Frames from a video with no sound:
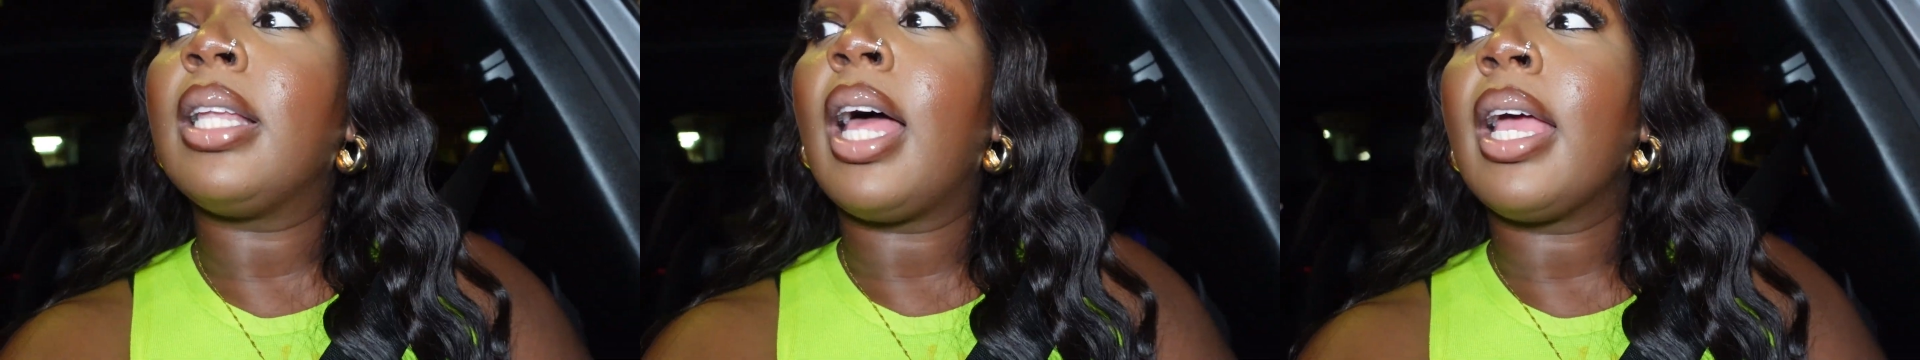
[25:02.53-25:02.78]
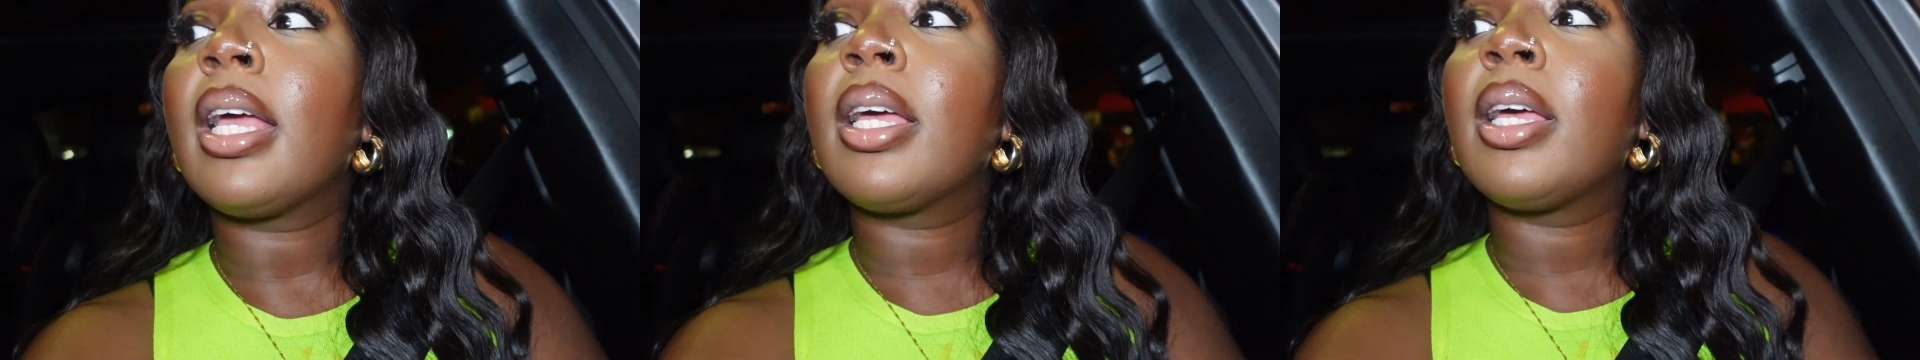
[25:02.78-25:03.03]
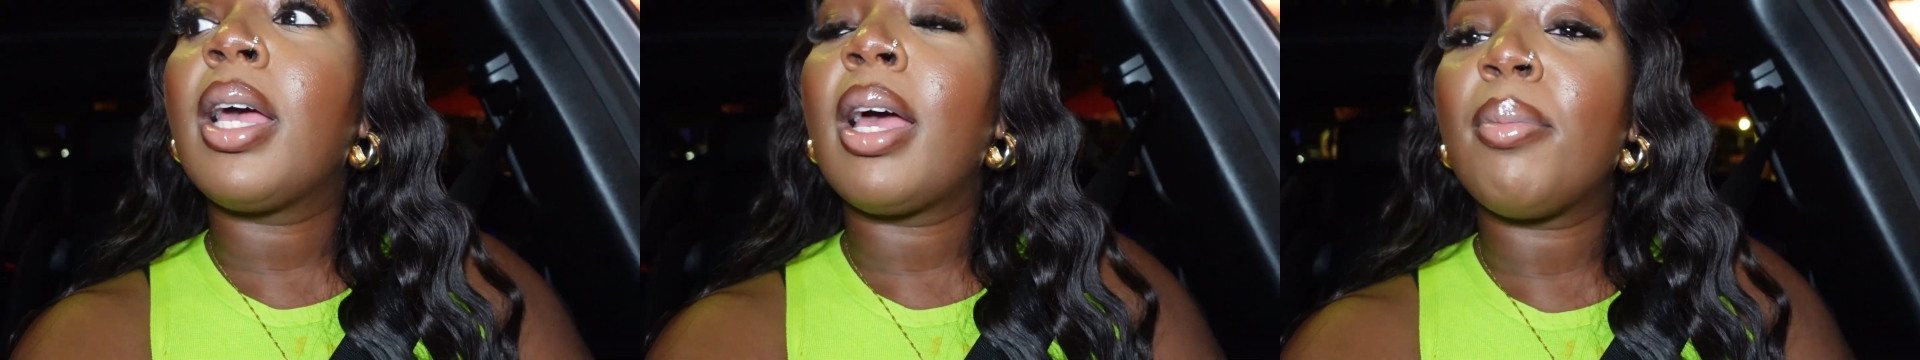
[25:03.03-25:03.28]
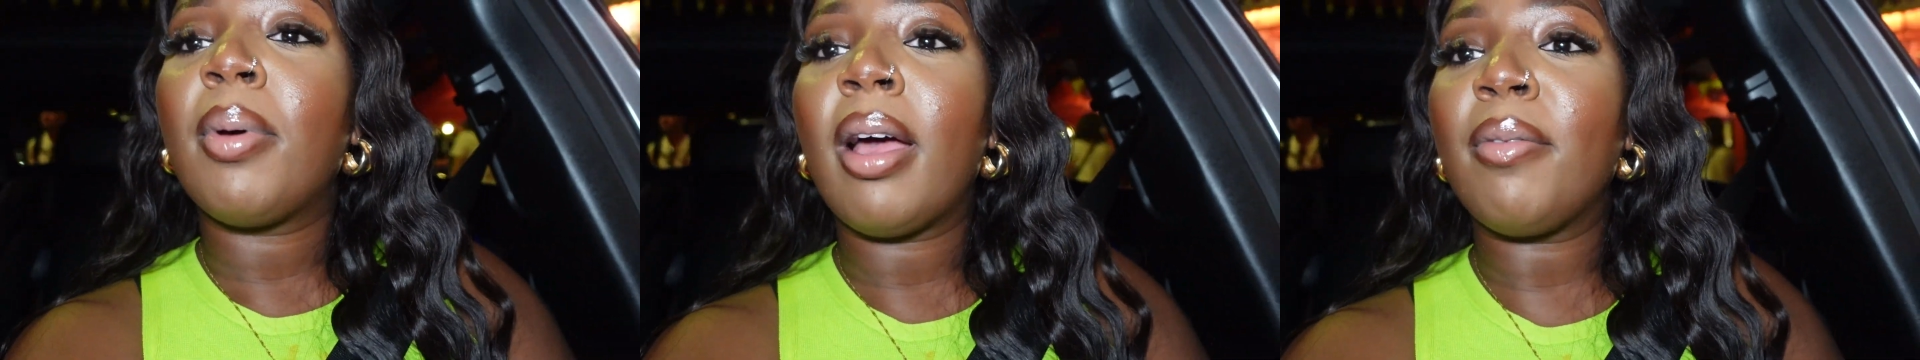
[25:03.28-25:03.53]
like
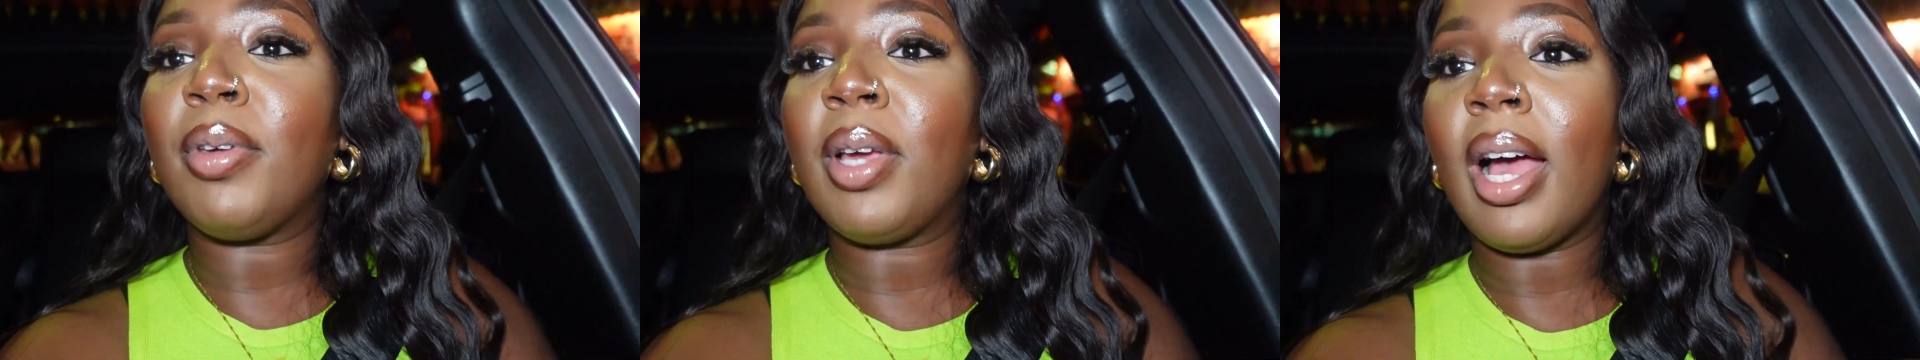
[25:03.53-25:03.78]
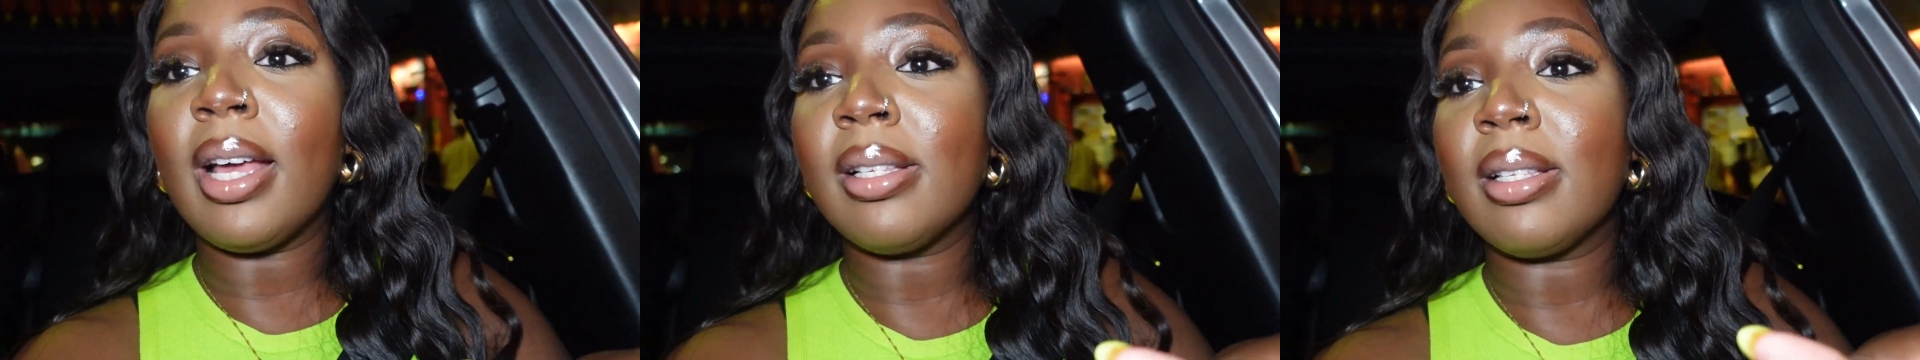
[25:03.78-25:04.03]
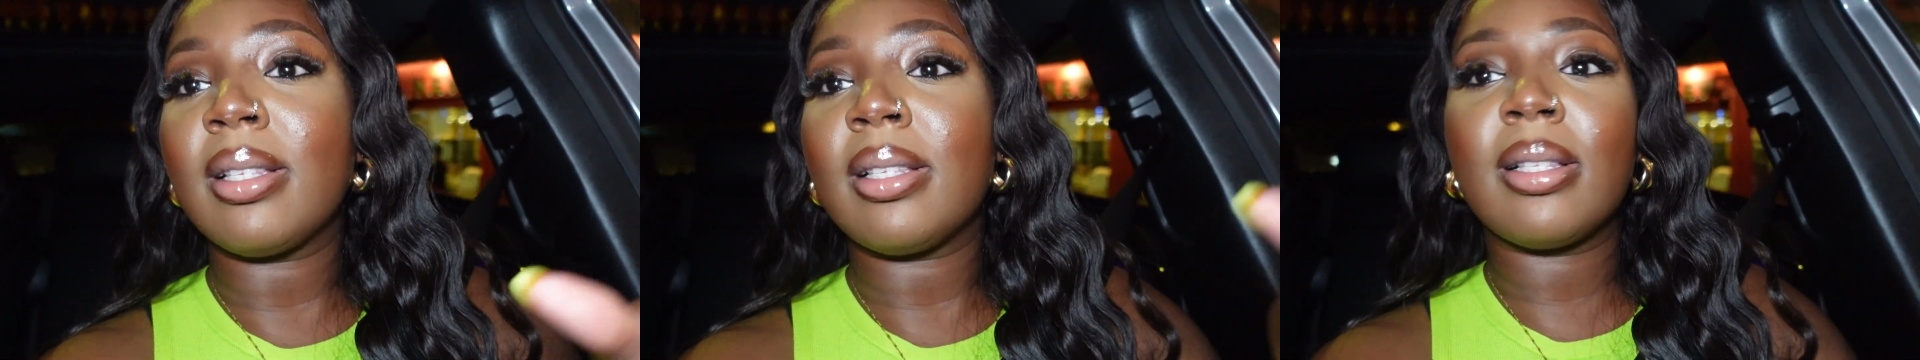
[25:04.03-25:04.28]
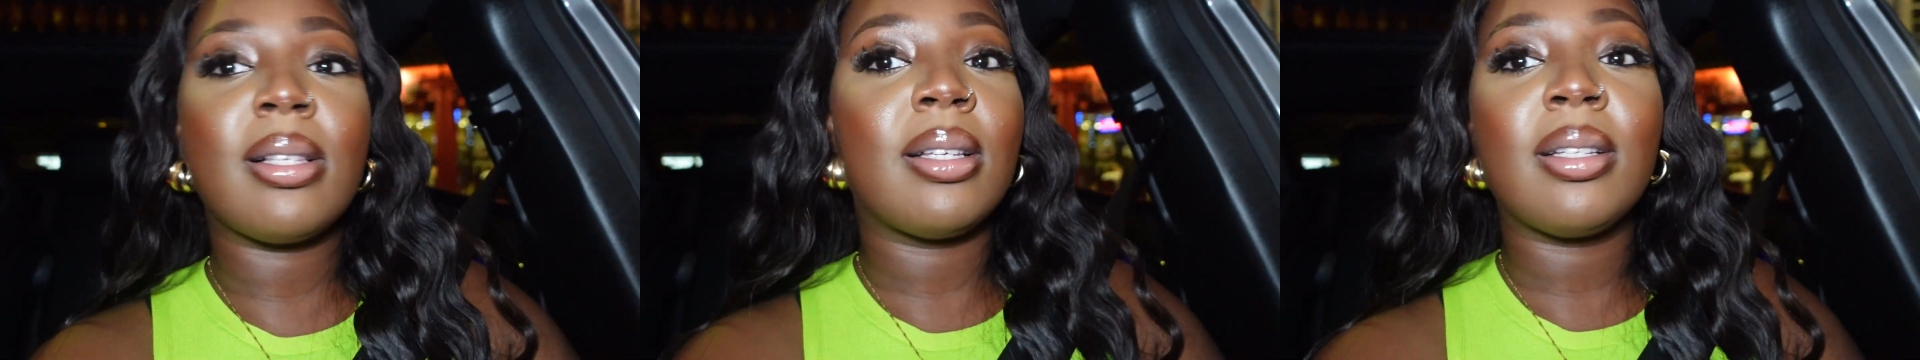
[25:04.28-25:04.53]
have you
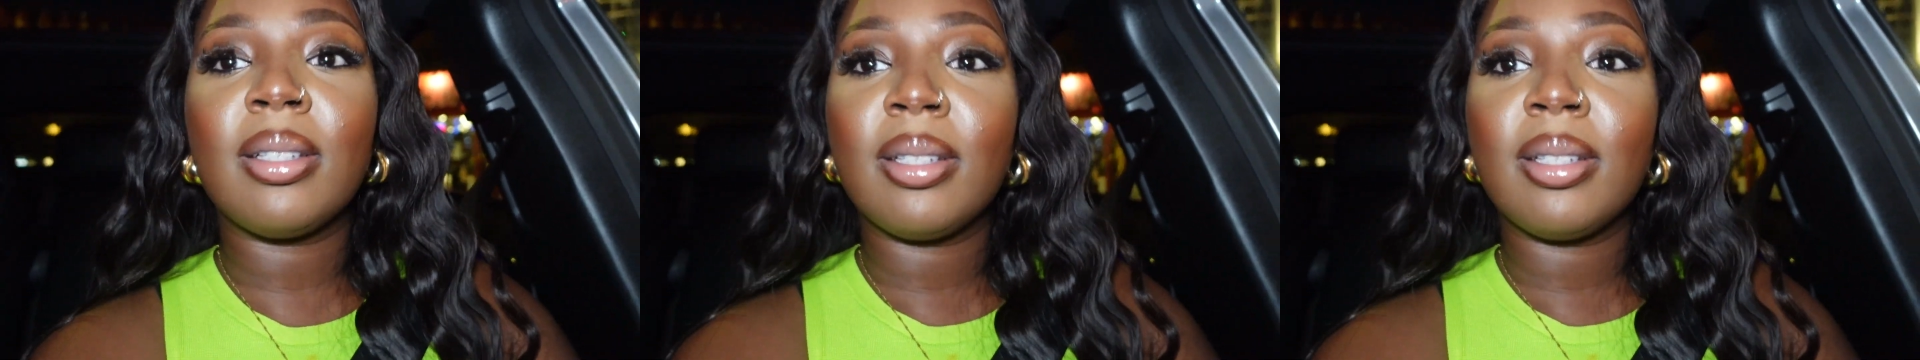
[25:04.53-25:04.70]
guys